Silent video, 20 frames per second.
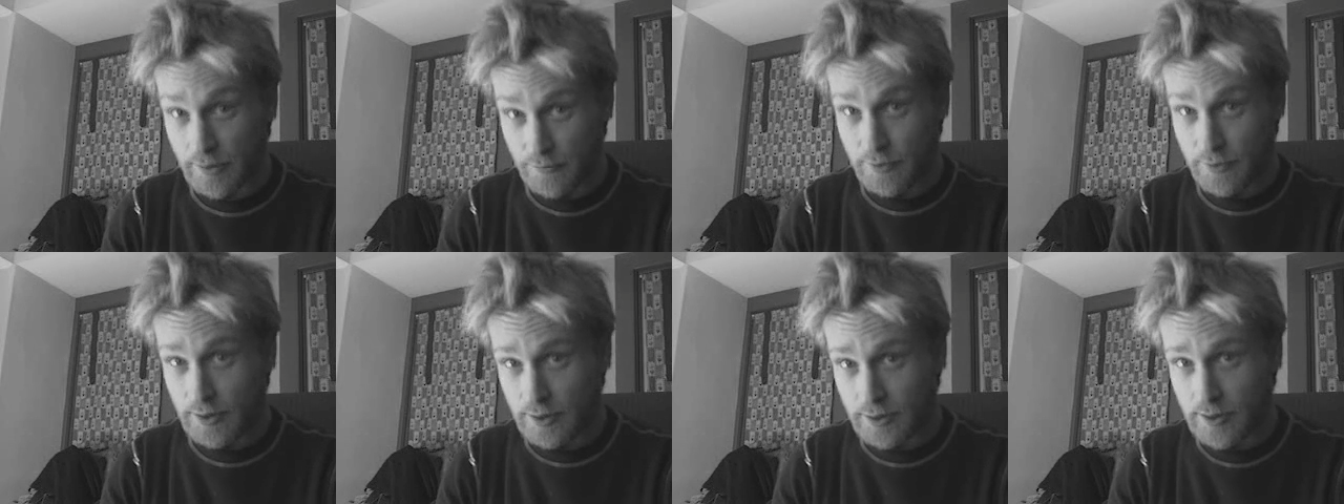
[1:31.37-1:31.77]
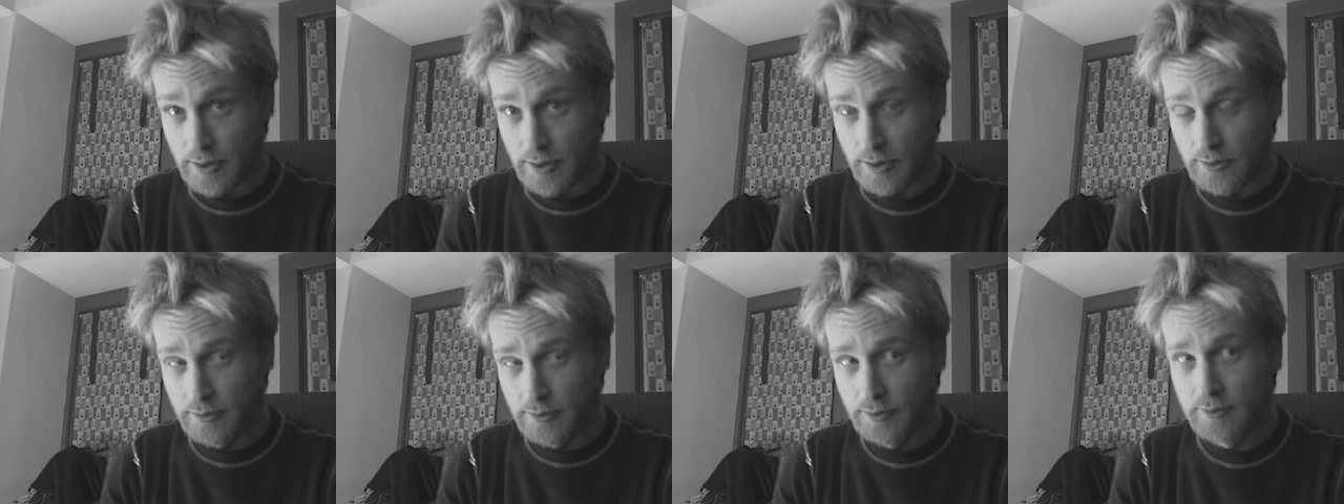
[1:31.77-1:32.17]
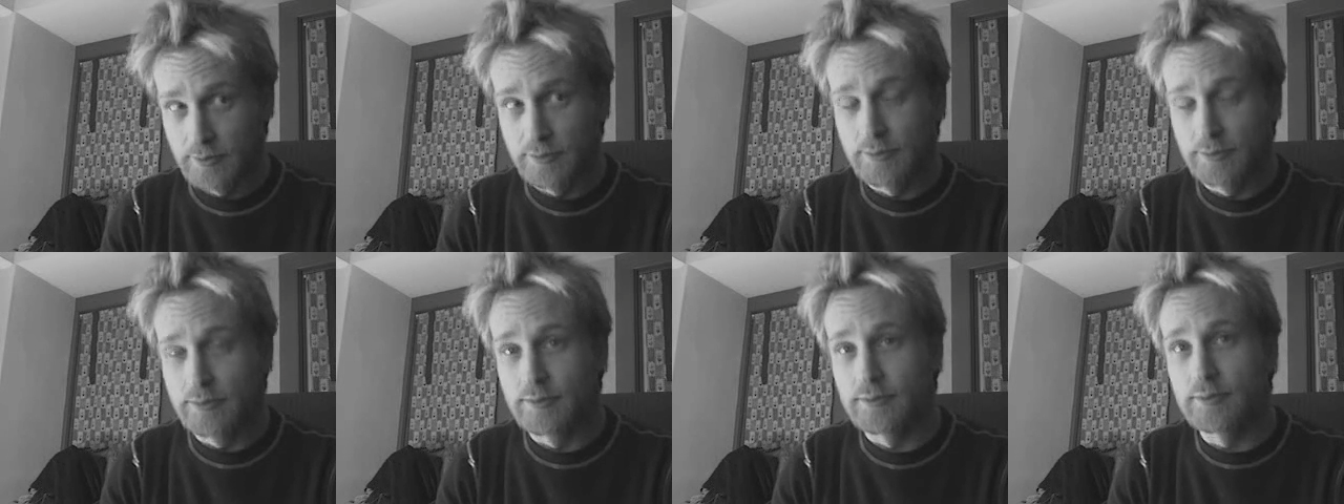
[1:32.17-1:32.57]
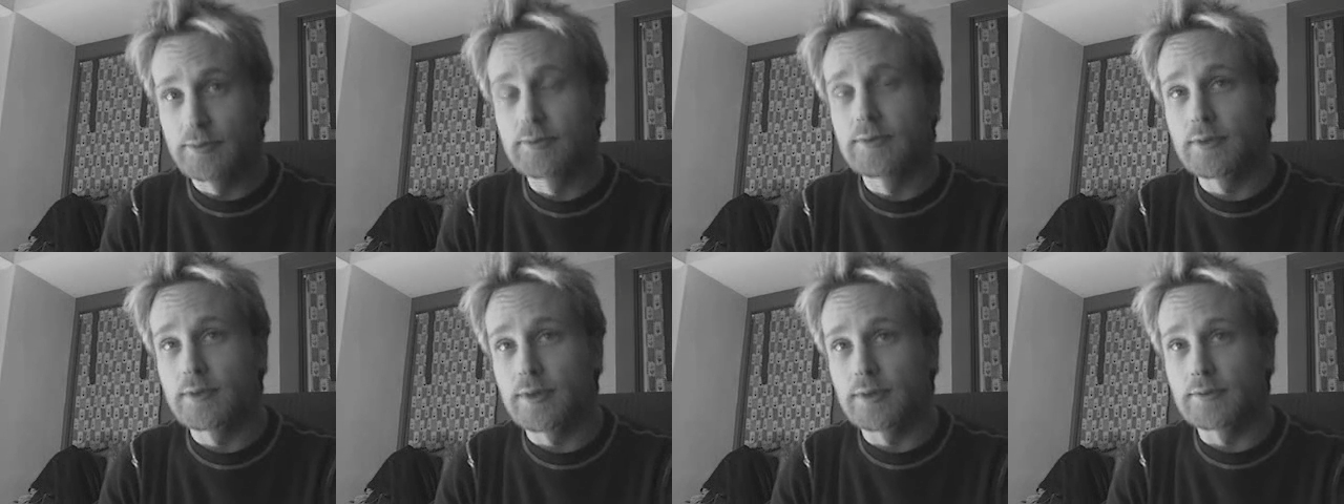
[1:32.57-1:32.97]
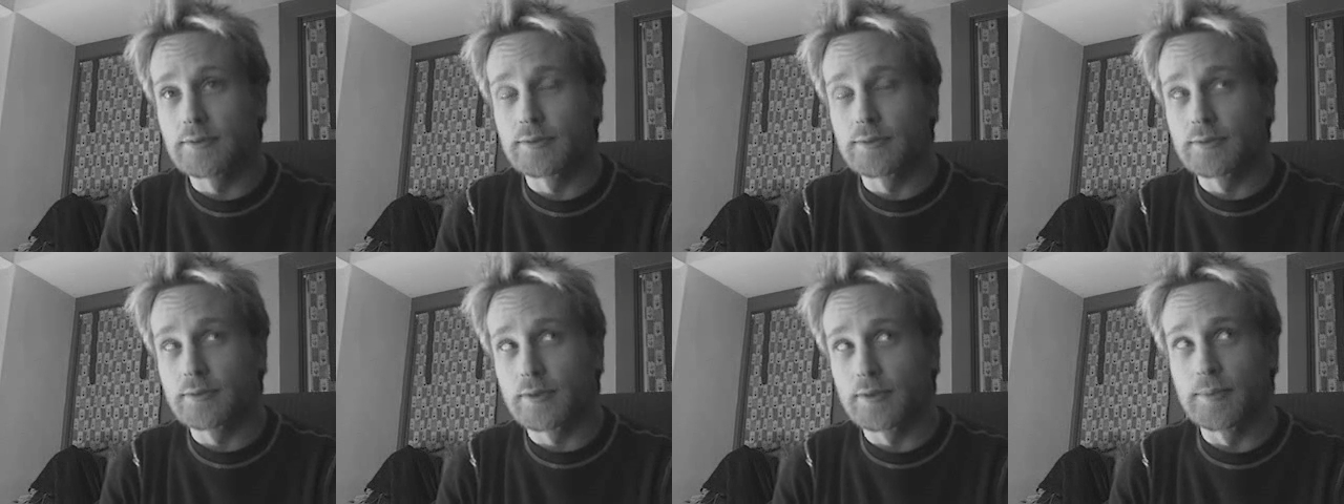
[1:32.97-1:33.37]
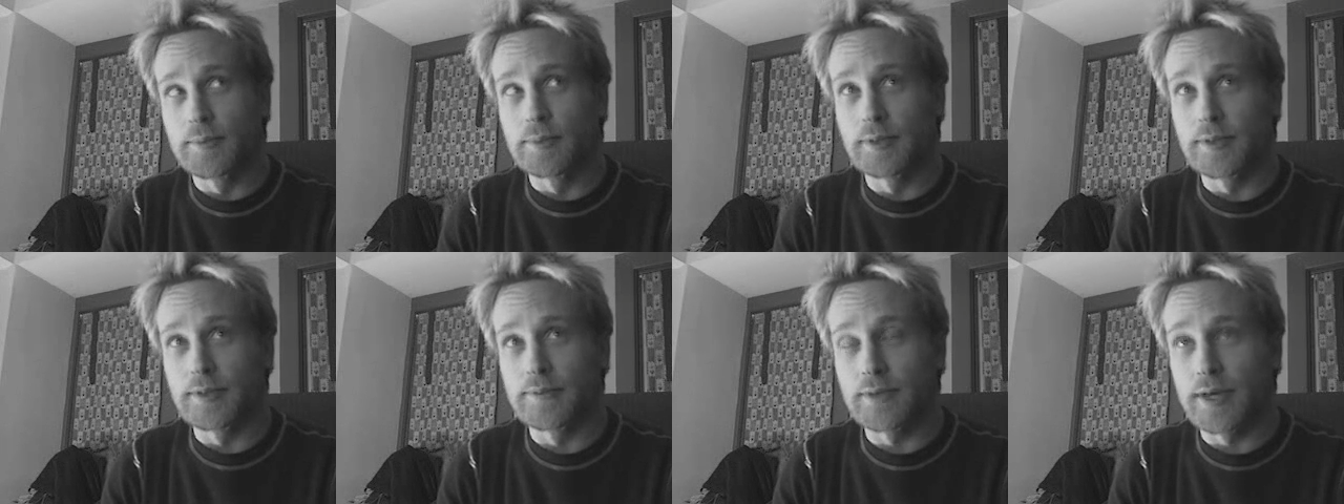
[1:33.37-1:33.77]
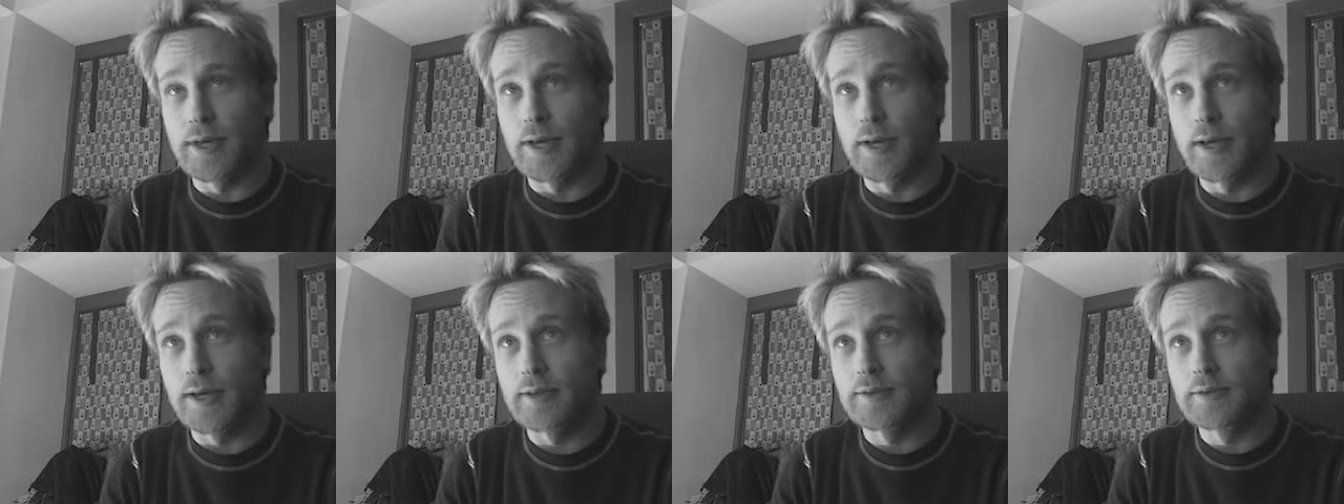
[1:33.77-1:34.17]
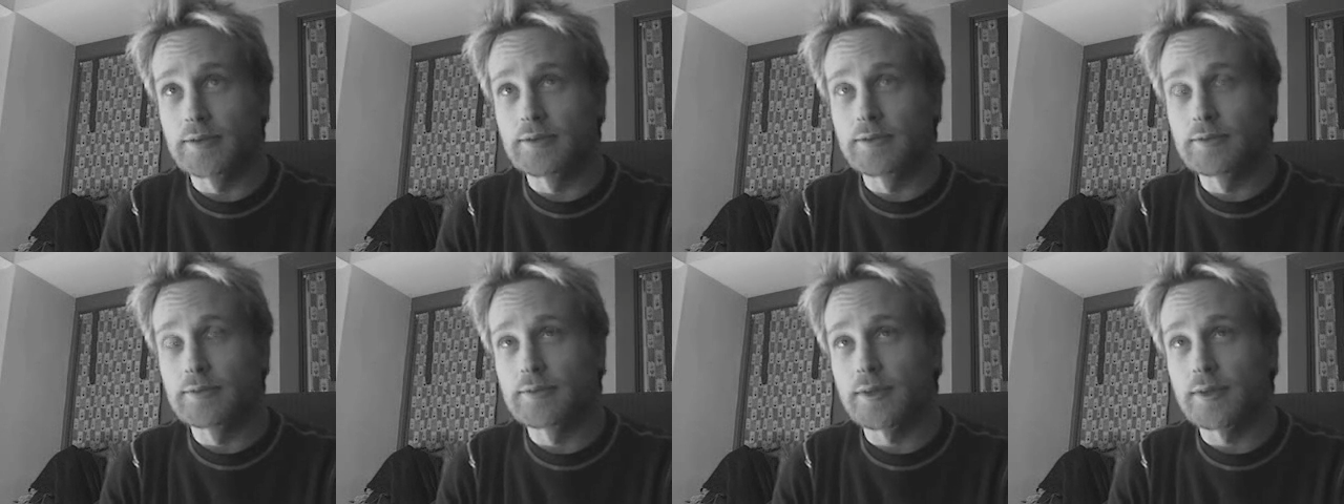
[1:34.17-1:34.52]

everything. I believe that.